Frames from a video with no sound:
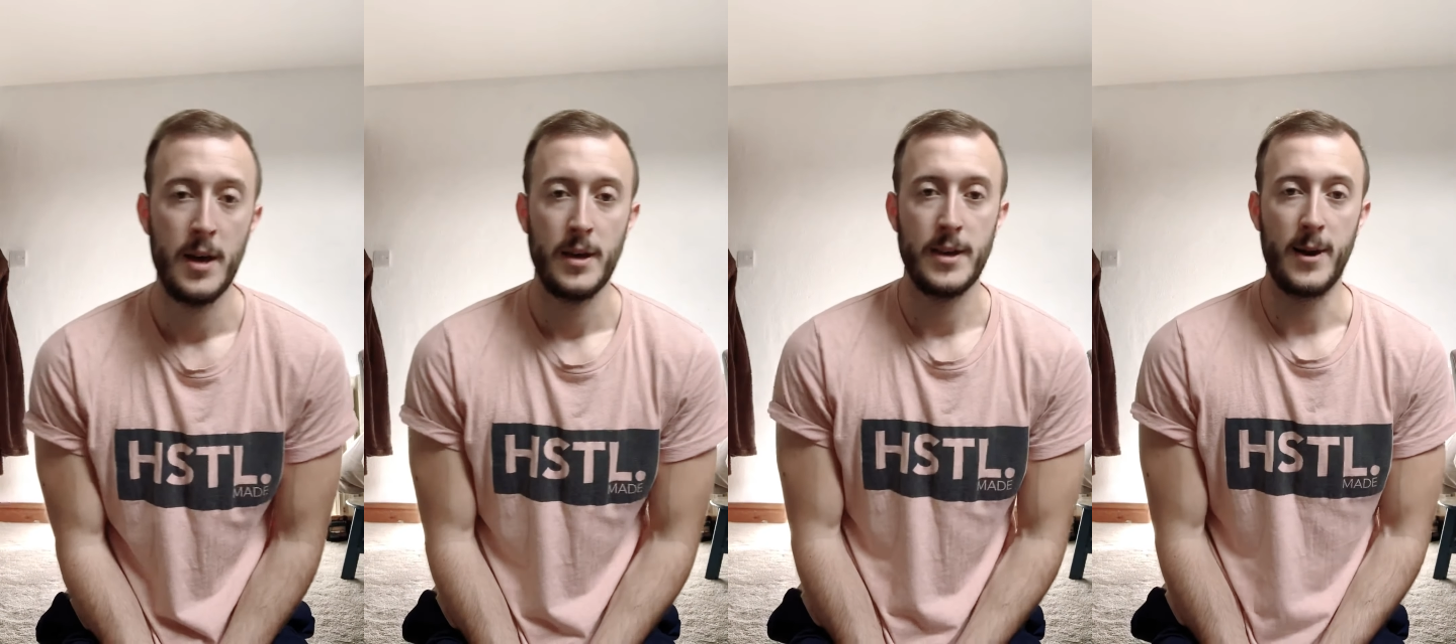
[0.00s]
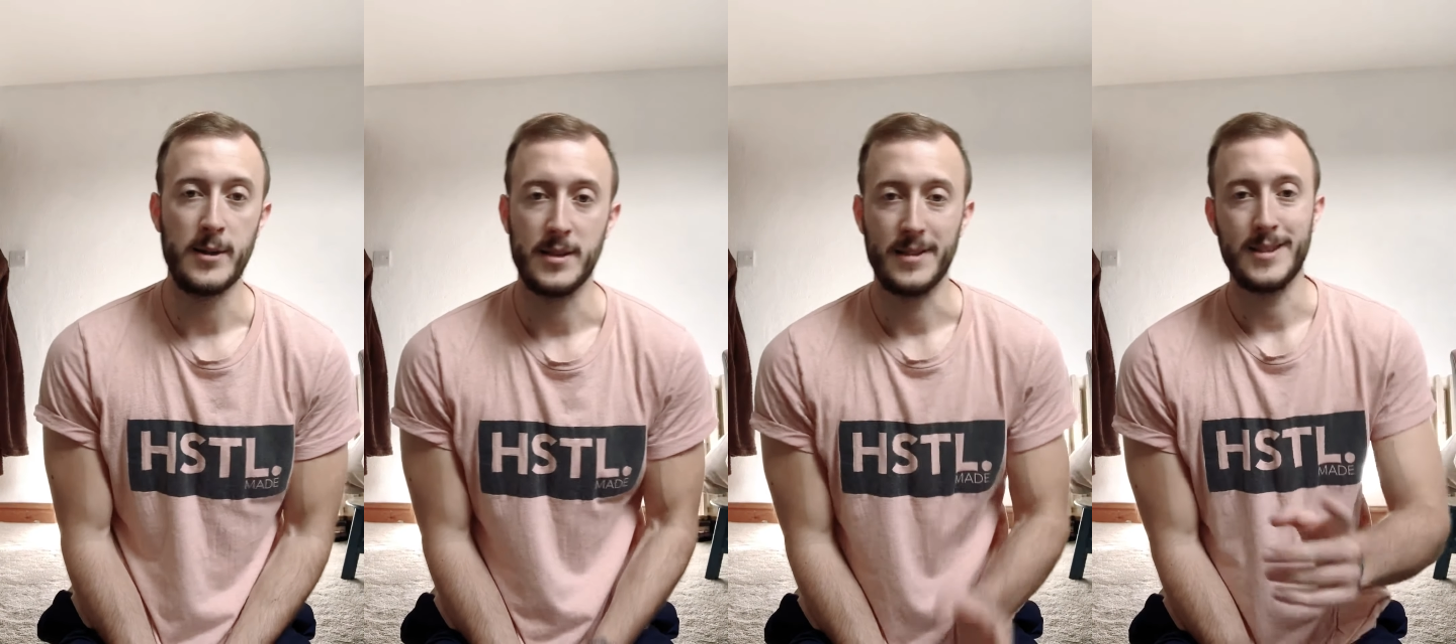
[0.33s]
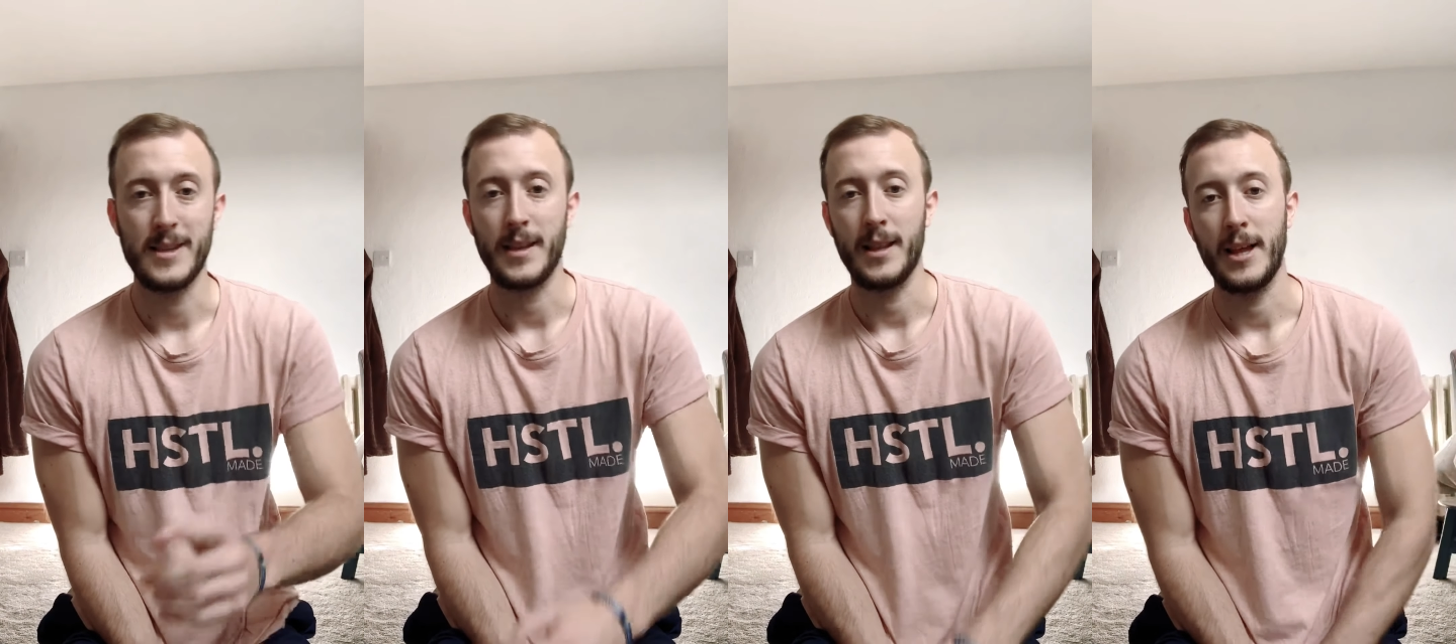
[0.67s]
Now it's an
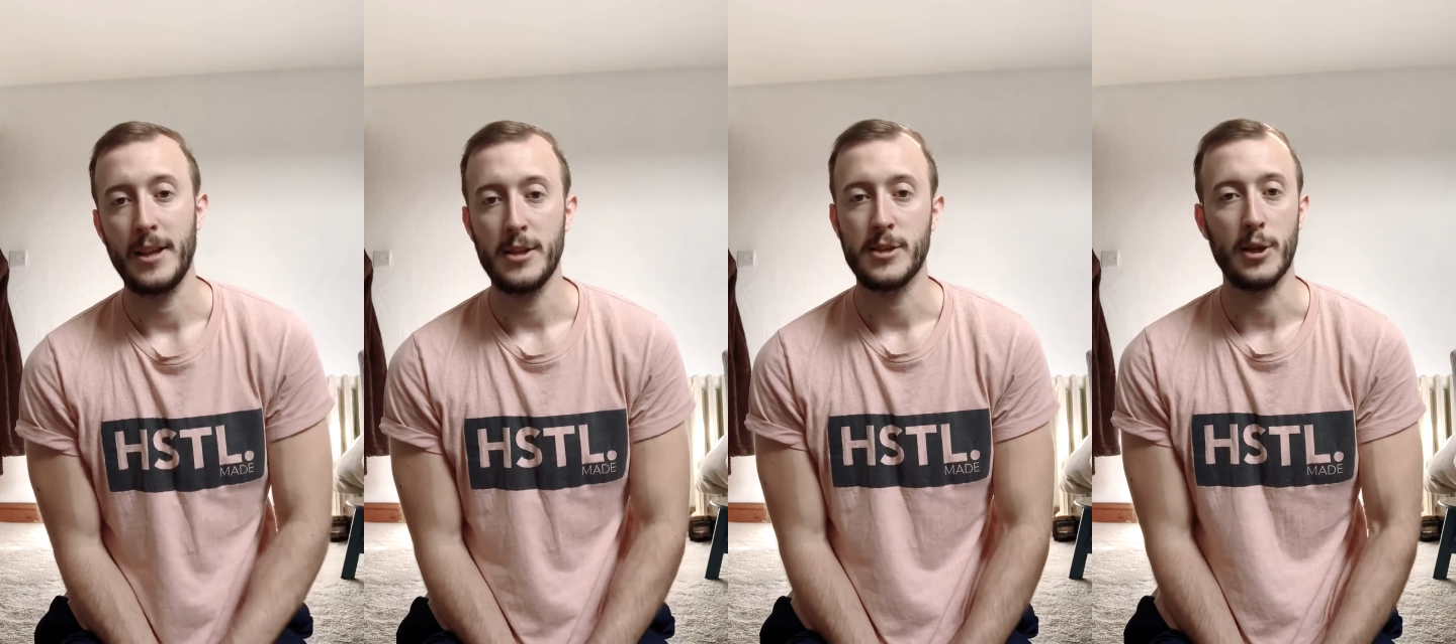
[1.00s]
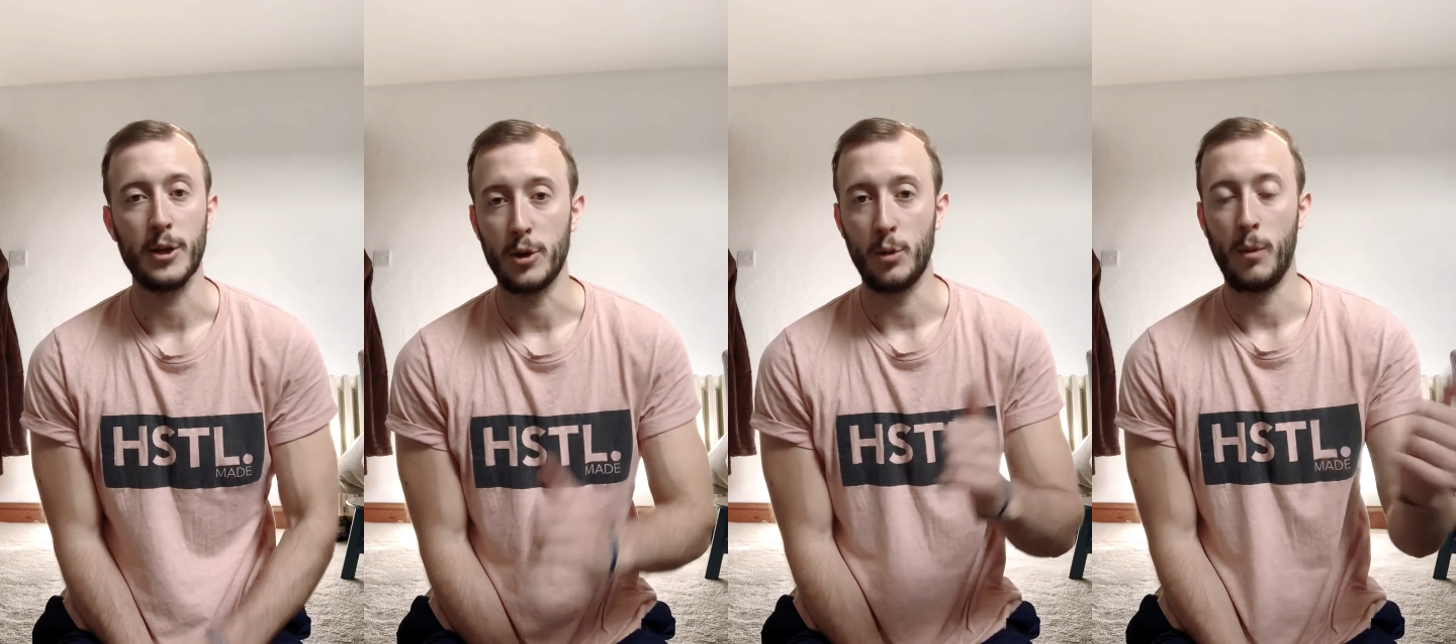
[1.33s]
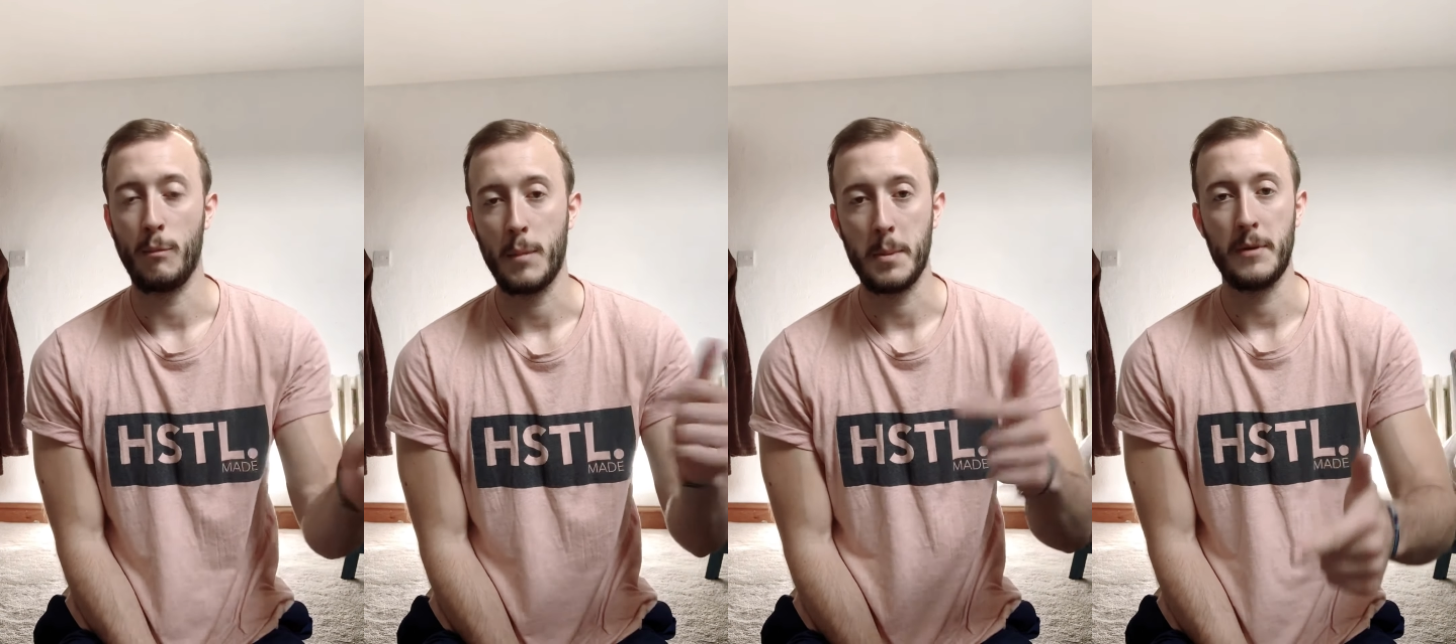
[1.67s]
ascending ladder, so you do
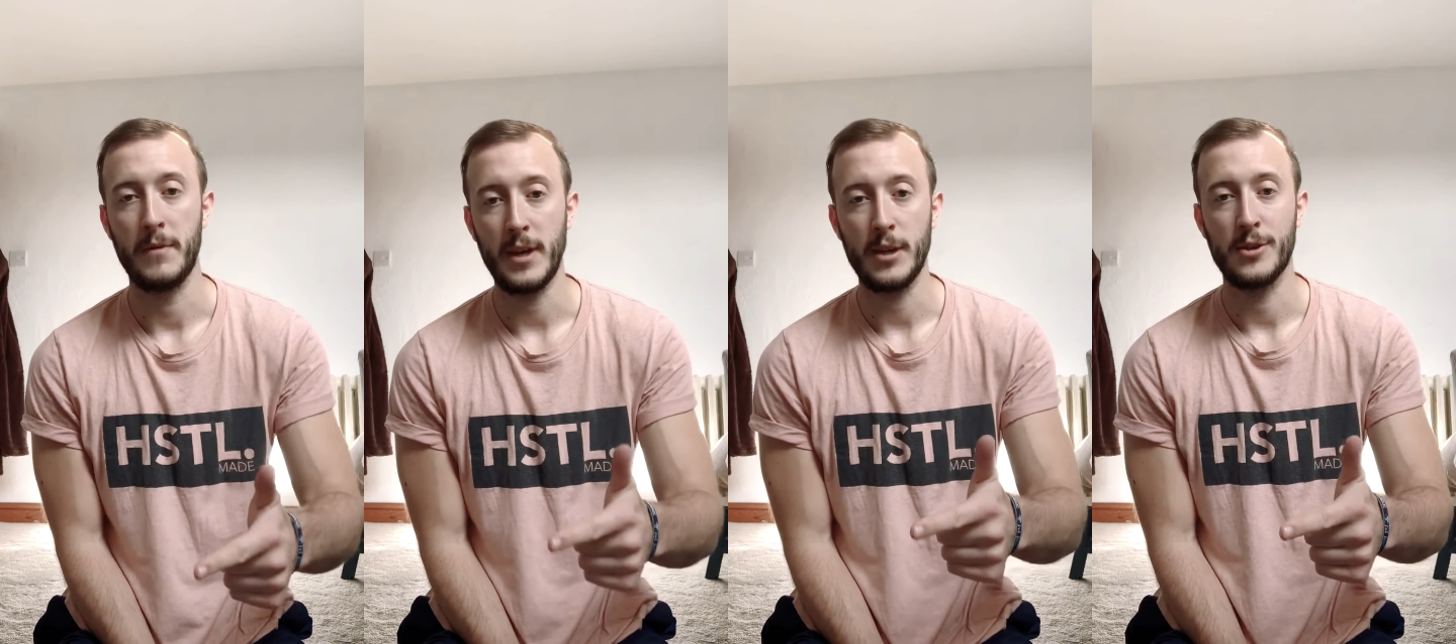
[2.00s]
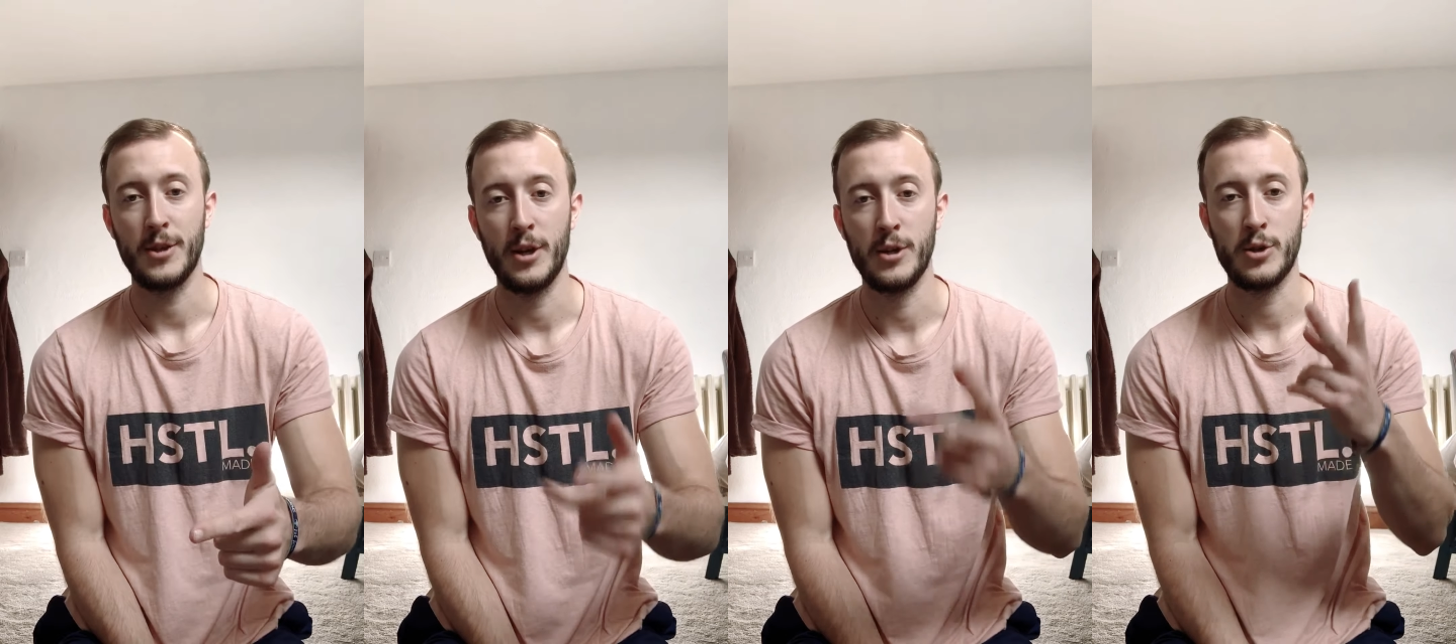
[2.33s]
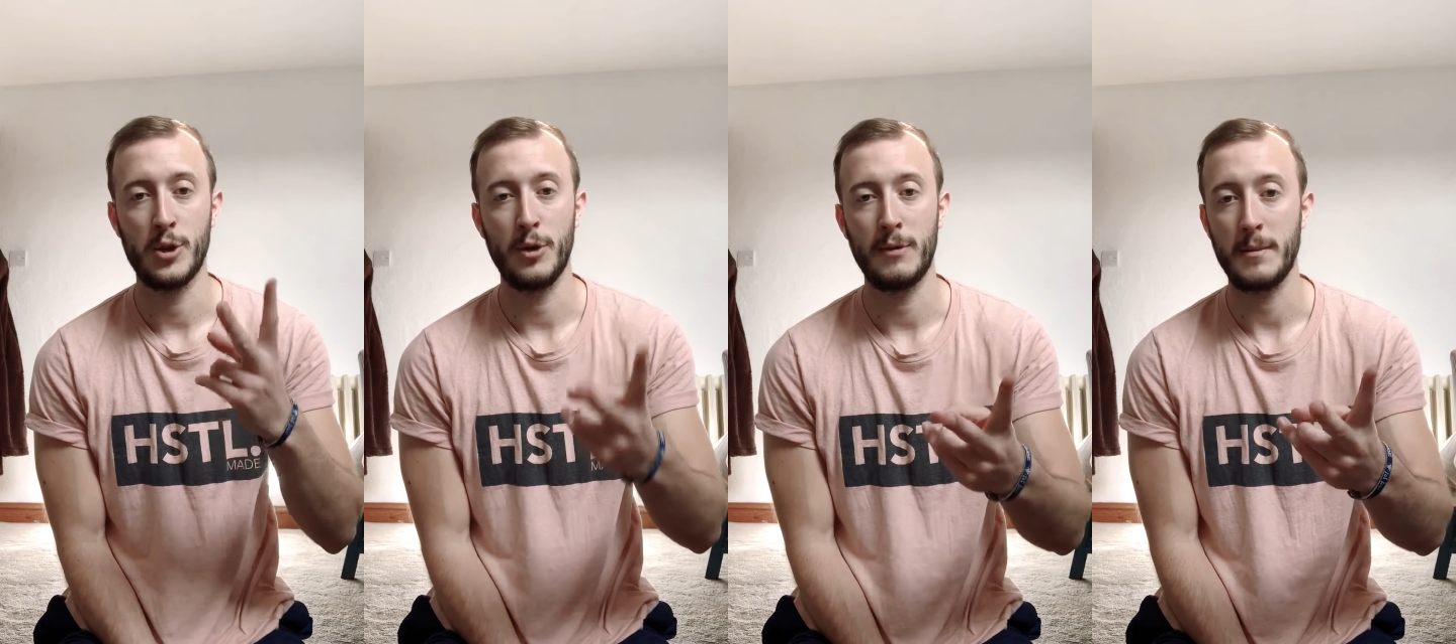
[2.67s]
1 rep of each,
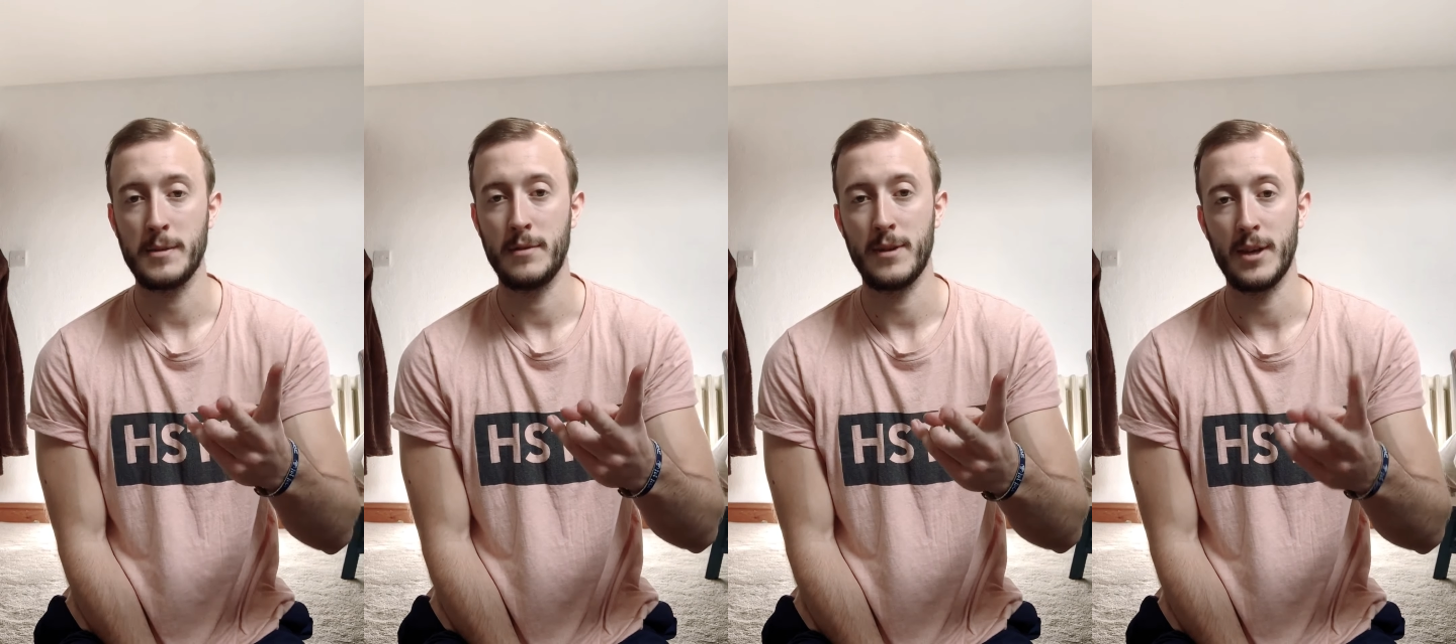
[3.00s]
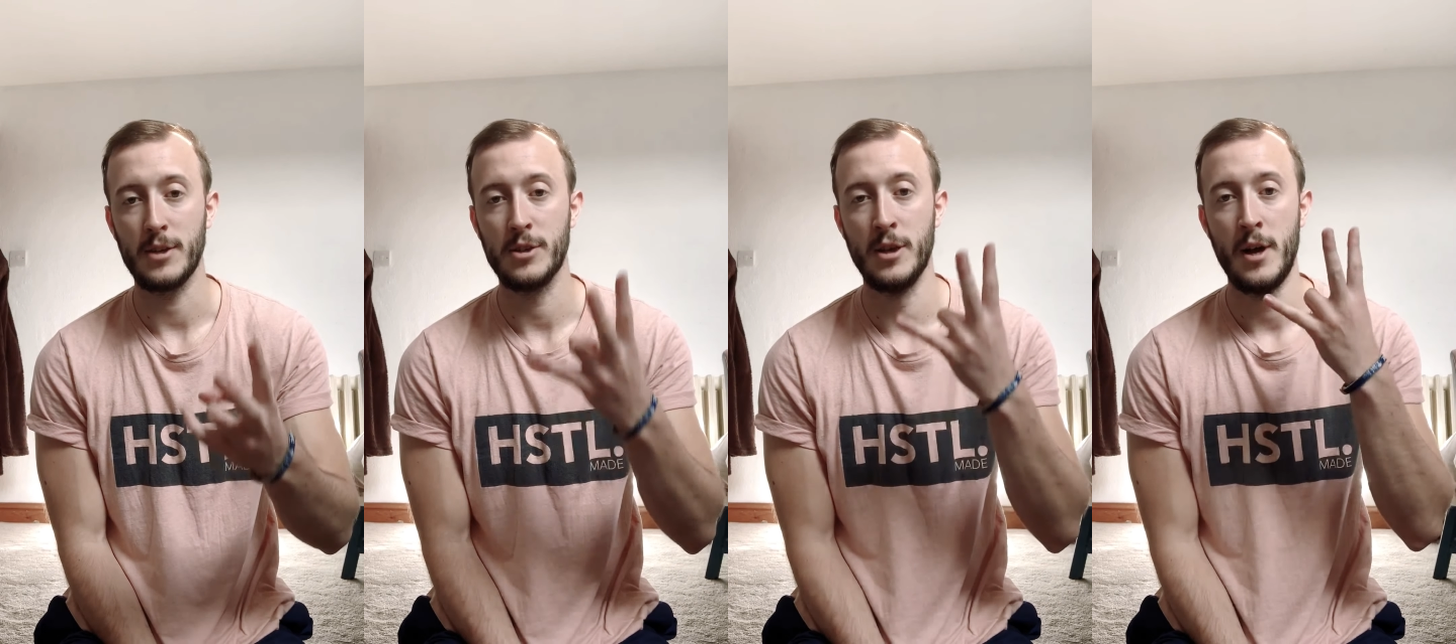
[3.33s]
2 reps of each,